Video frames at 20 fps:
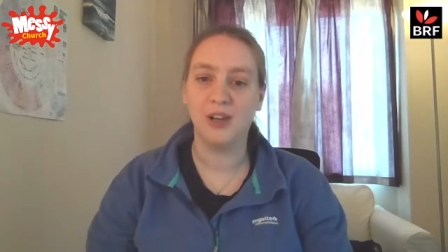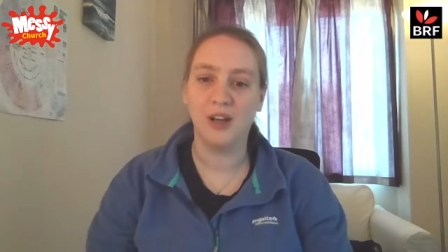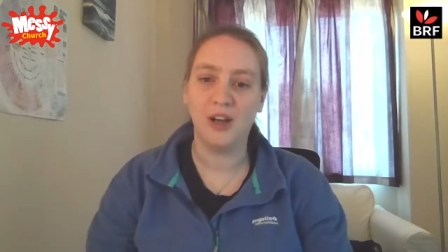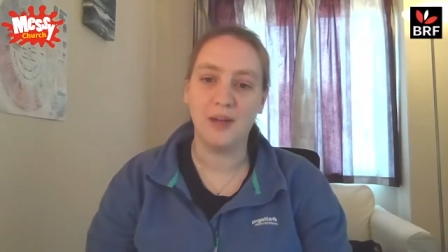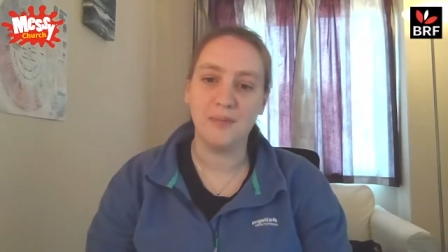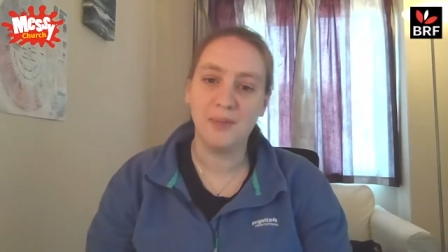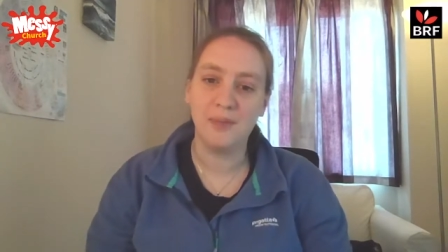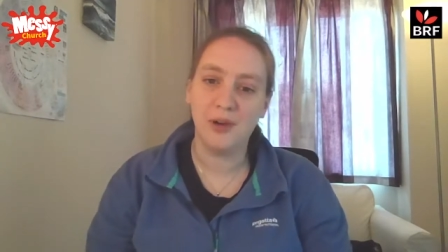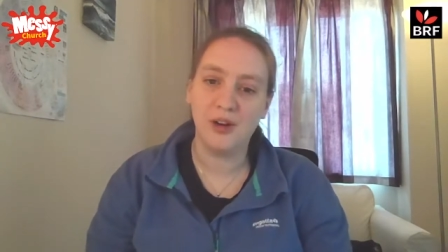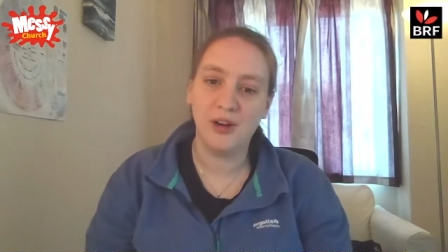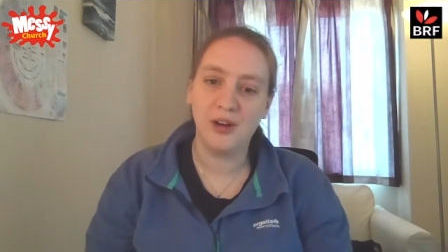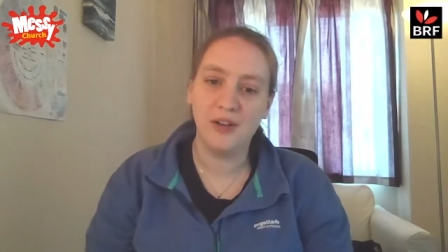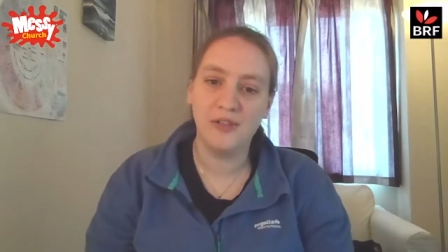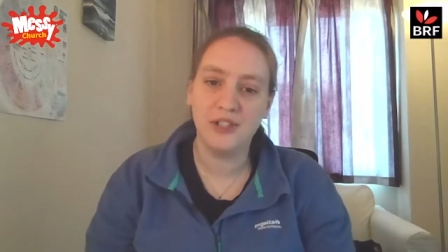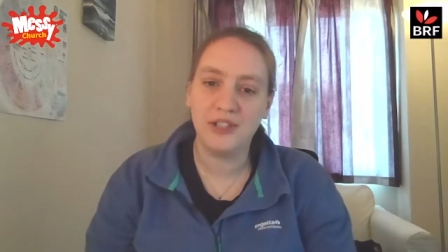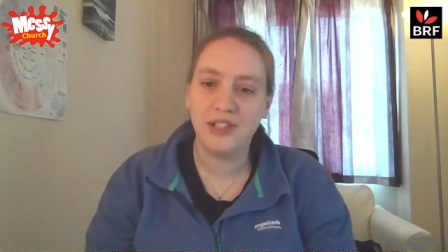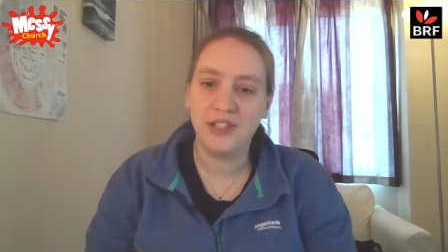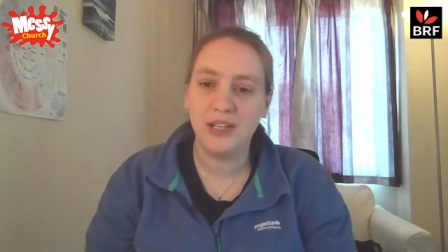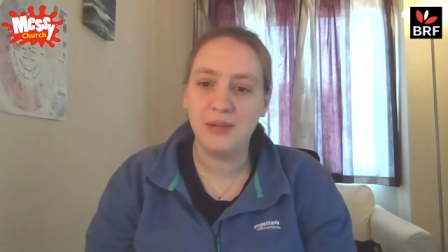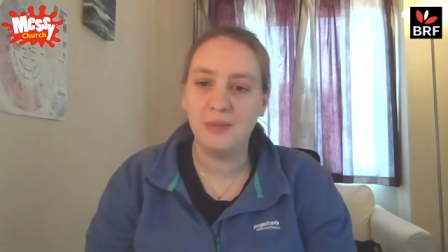I'm part of a
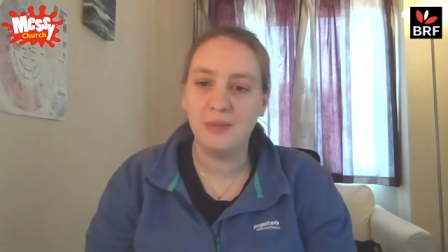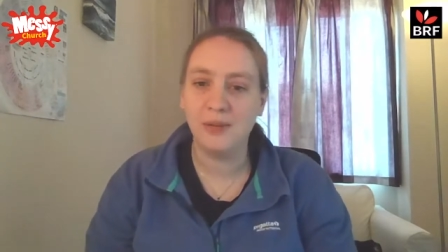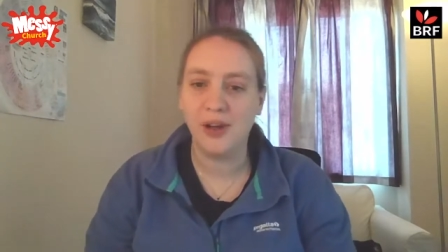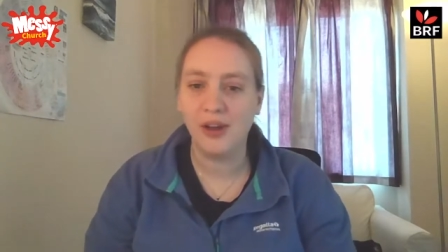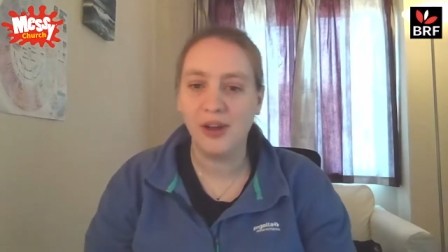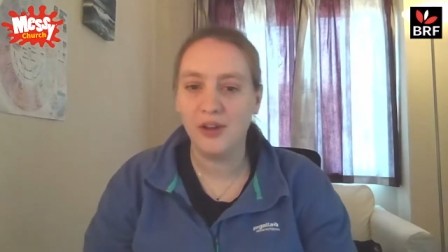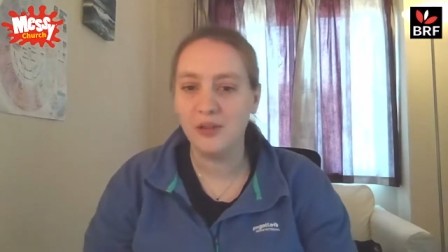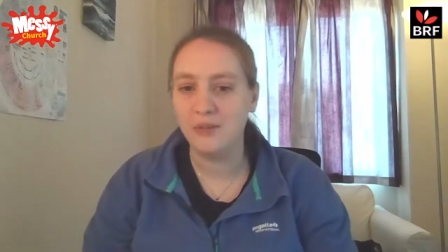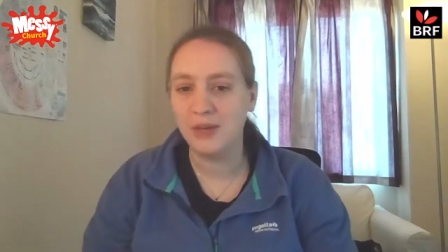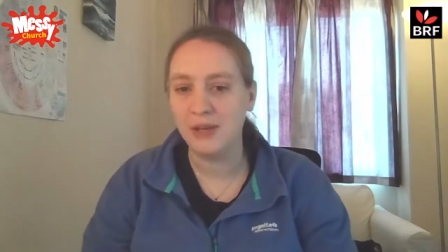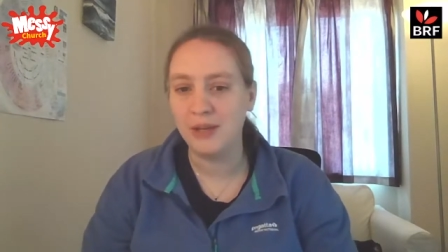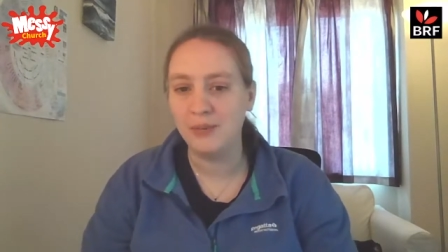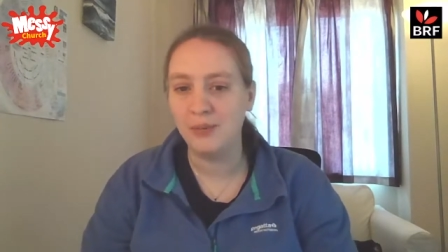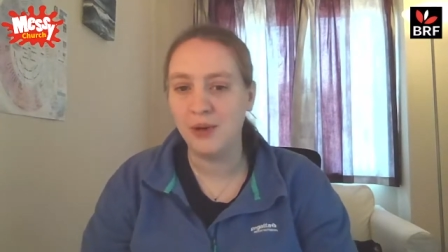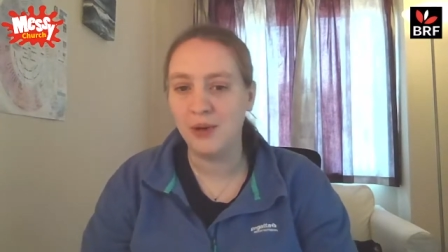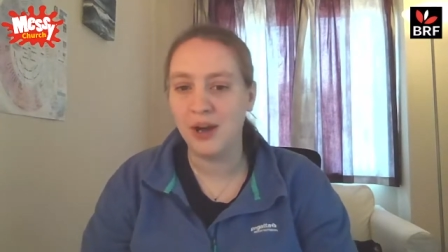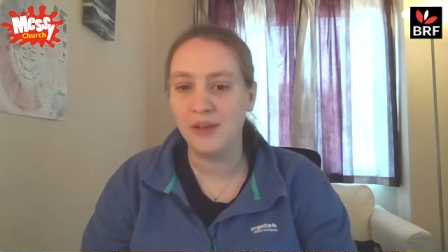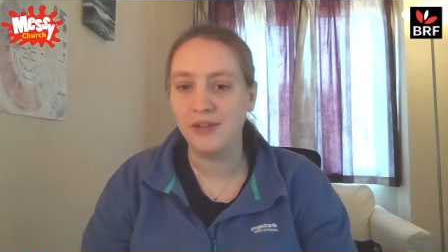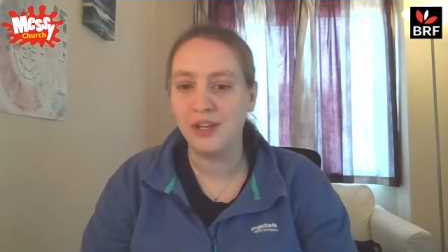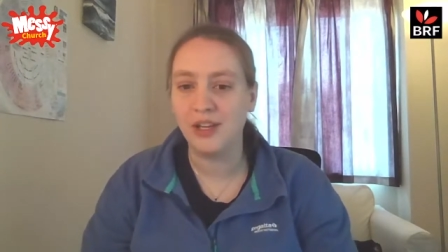team where other people
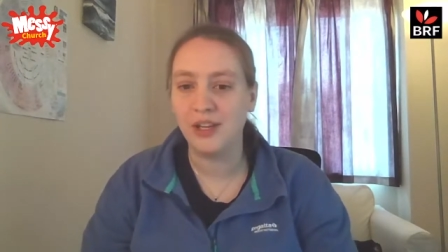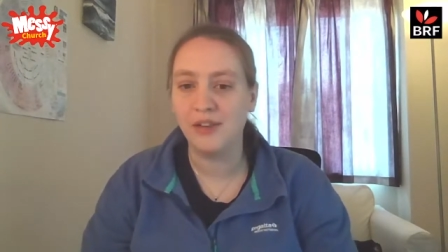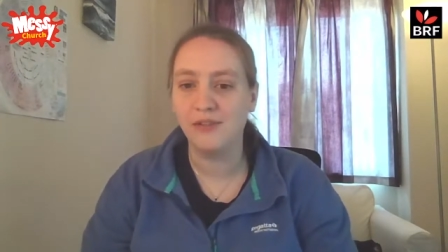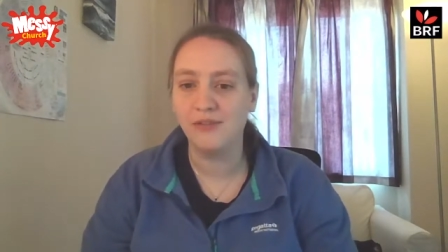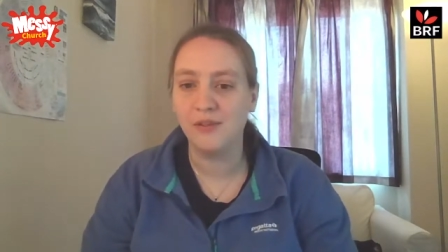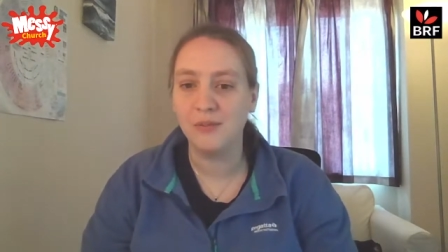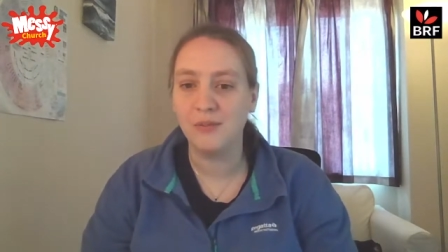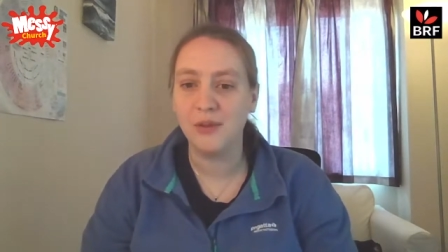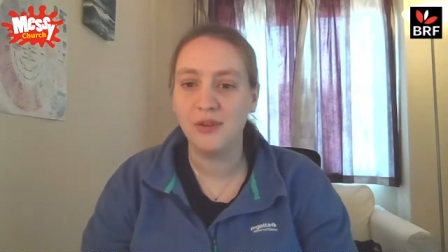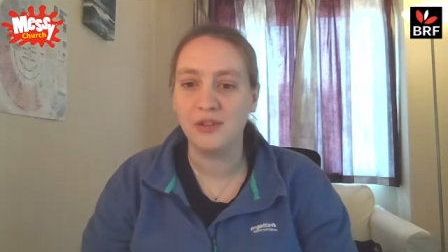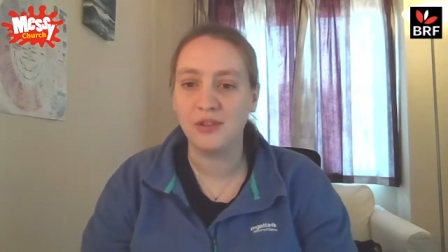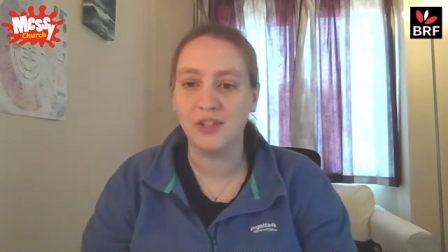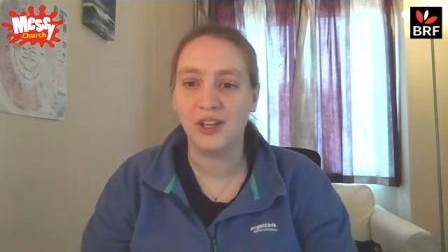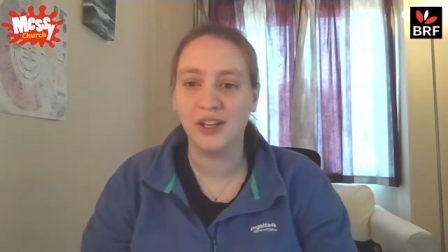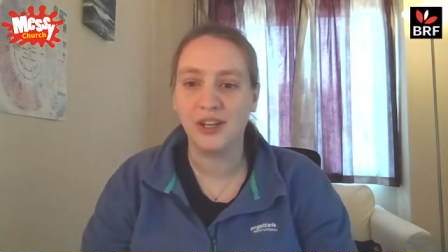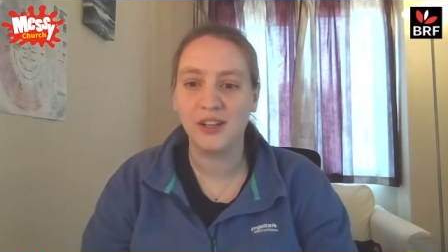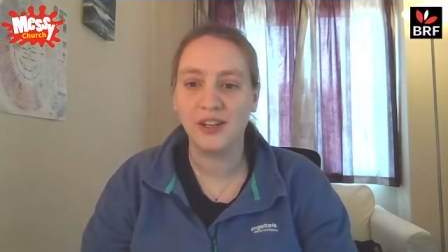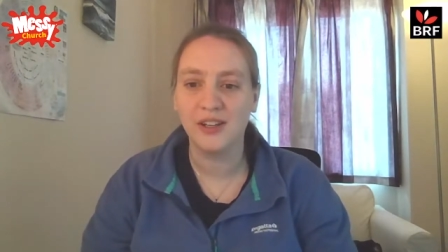have a gift for music